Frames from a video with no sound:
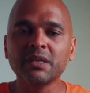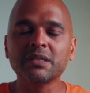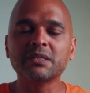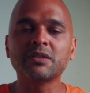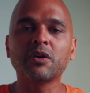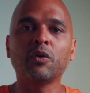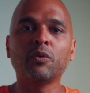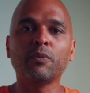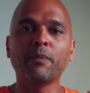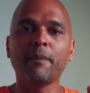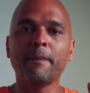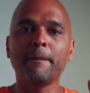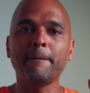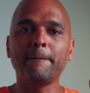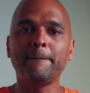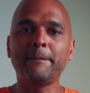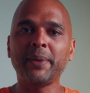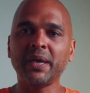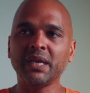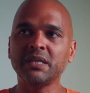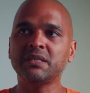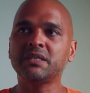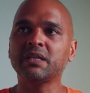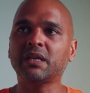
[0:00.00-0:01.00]
So
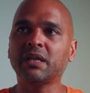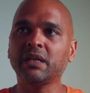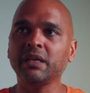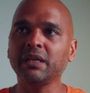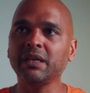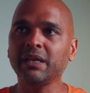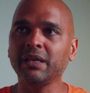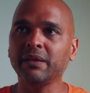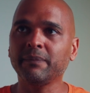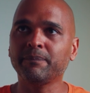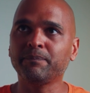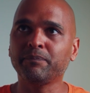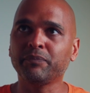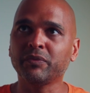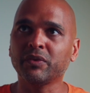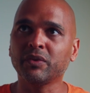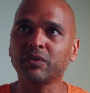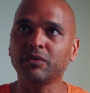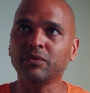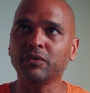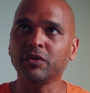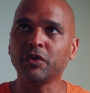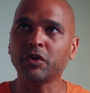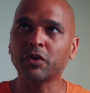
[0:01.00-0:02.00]
basically,
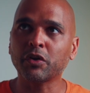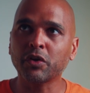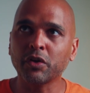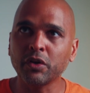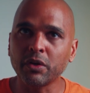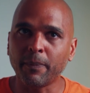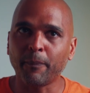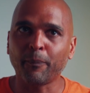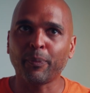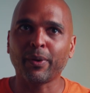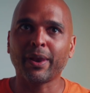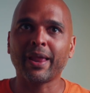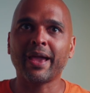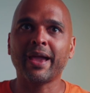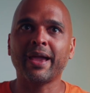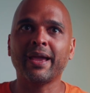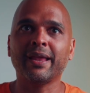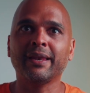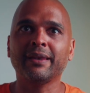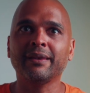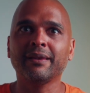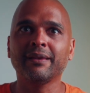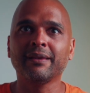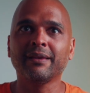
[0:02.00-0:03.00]
you're going to
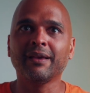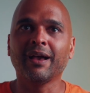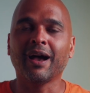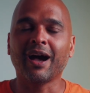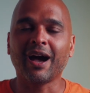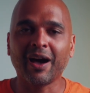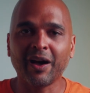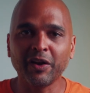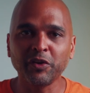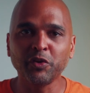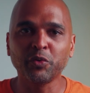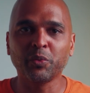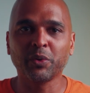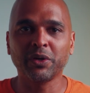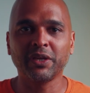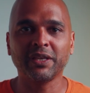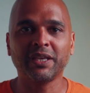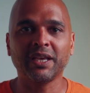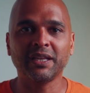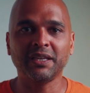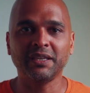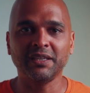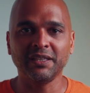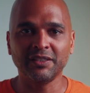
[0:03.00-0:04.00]
plan how you want to
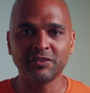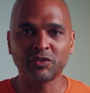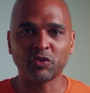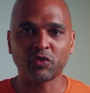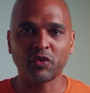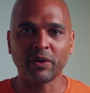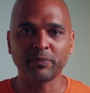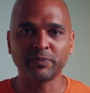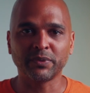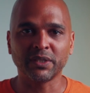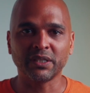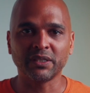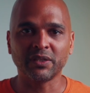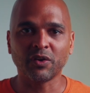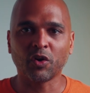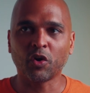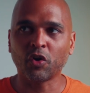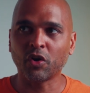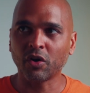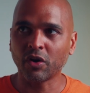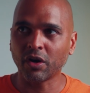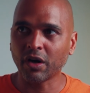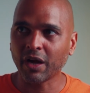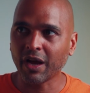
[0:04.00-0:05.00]
get interrupted
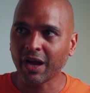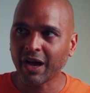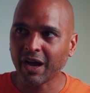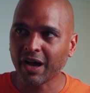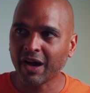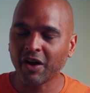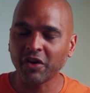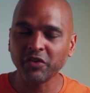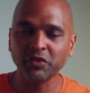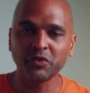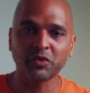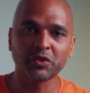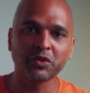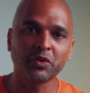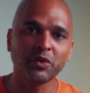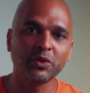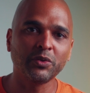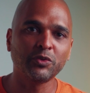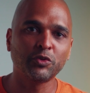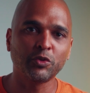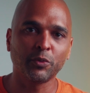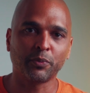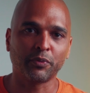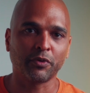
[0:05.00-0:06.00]
or how you're
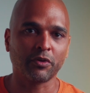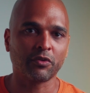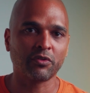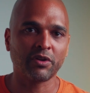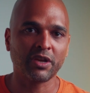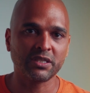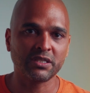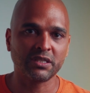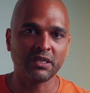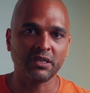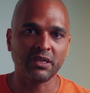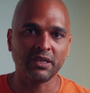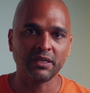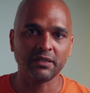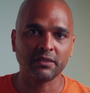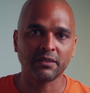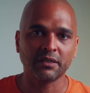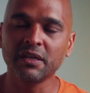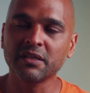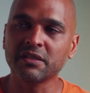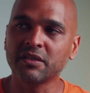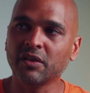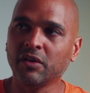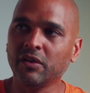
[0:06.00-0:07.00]
going to procrastinate.
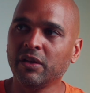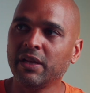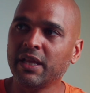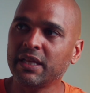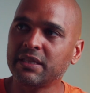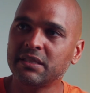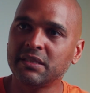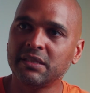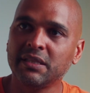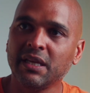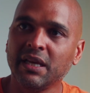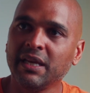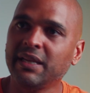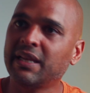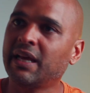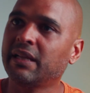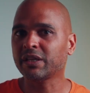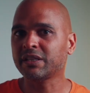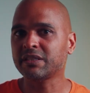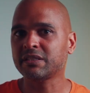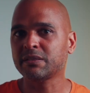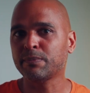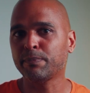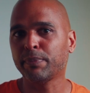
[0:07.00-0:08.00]
So let's say that
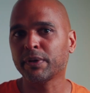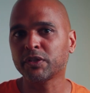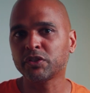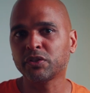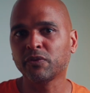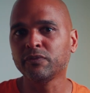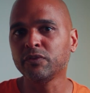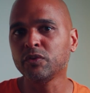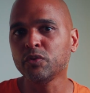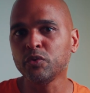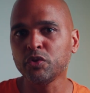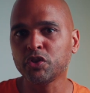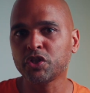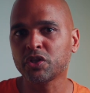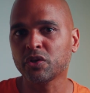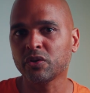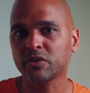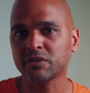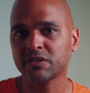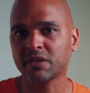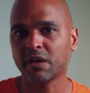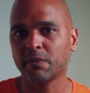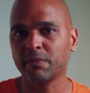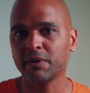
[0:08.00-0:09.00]
there's a bunch of new
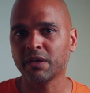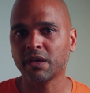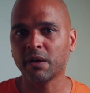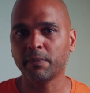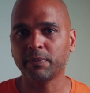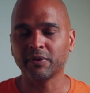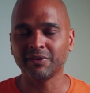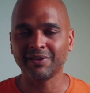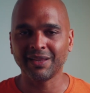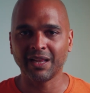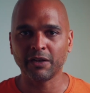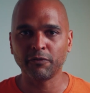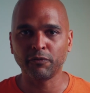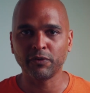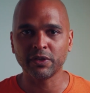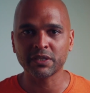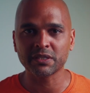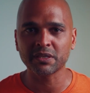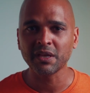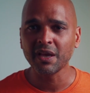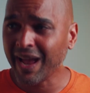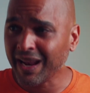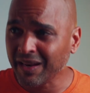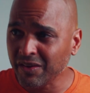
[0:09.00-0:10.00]
shows coming up on
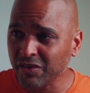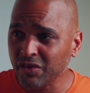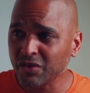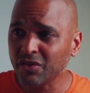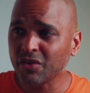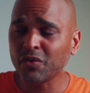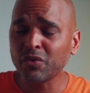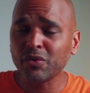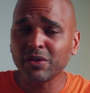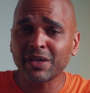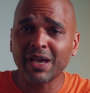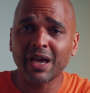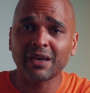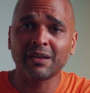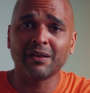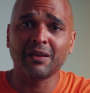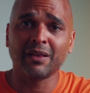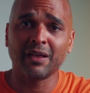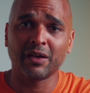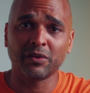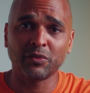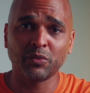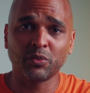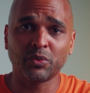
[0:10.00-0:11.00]
Netflix and you know you got a
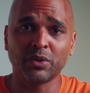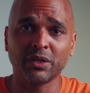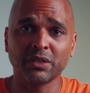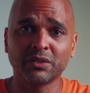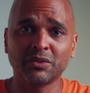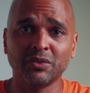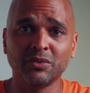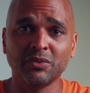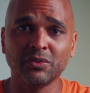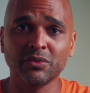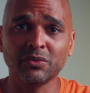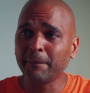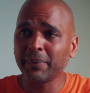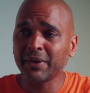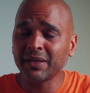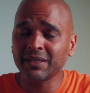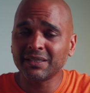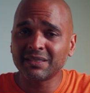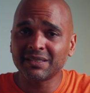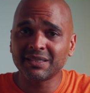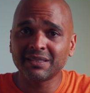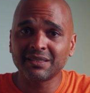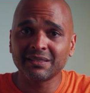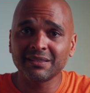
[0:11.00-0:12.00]
lot of work to do,
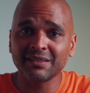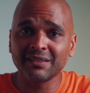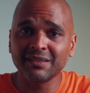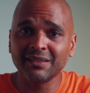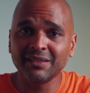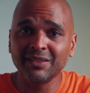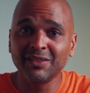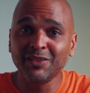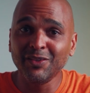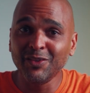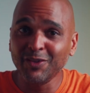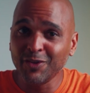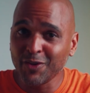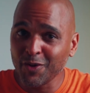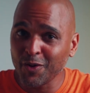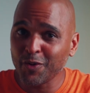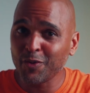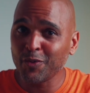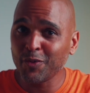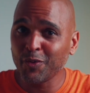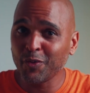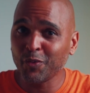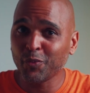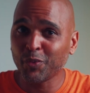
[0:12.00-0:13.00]
but you know
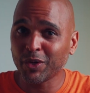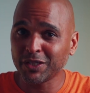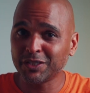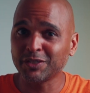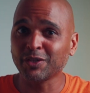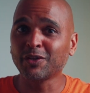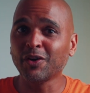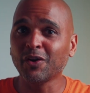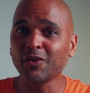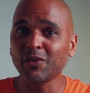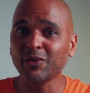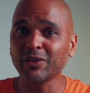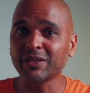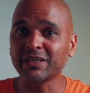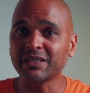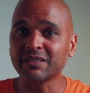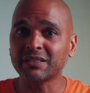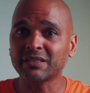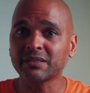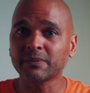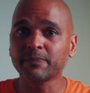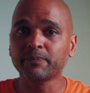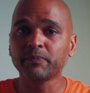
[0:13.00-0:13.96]
what your goal is.